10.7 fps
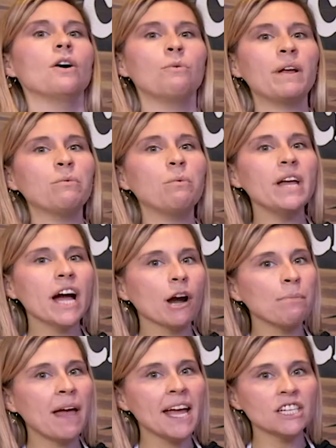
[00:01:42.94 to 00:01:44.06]
When we are
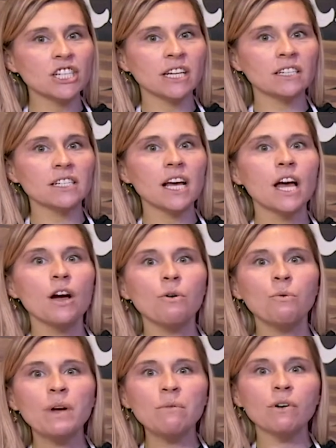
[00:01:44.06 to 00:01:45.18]
patient,
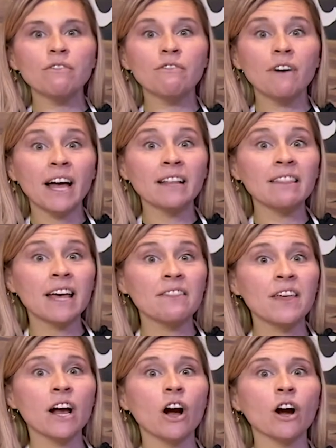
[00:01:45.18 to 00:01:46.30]
we will find that
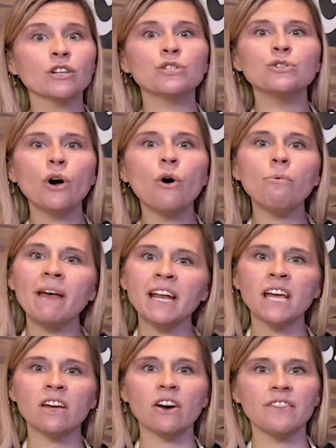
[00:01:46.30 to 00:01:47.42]
there are so
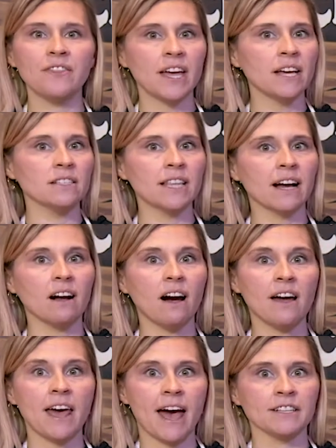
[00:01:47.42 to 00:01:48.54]
many good things that
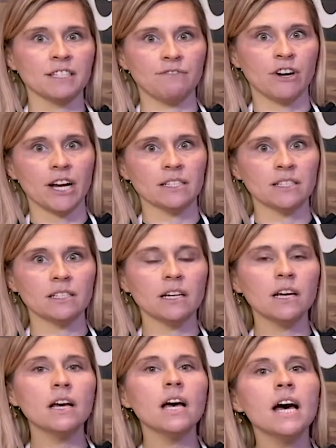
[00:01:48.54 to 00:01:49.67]
God has for us.
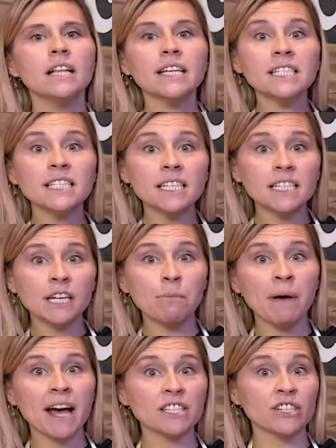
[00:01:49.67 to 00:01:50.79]
Let's listen to
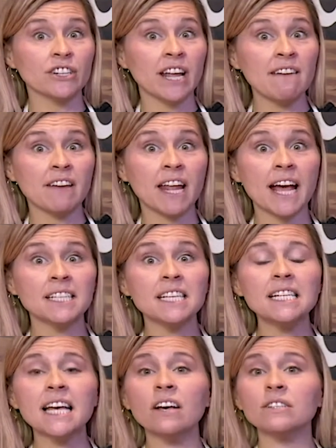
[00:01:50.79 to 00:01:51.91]
Pastor David as he
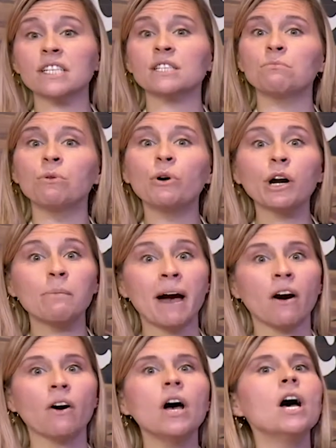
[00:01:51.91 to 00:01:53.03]
tells us more
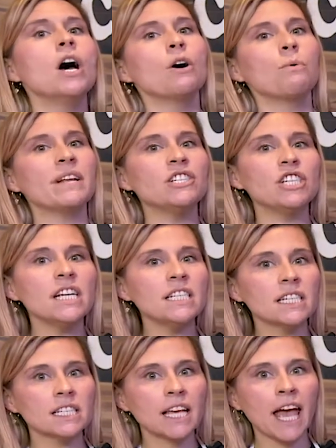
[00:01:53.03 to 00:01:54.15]
about when
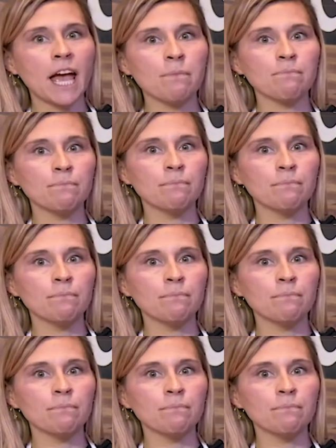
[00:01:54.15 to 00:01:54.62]
Jesus came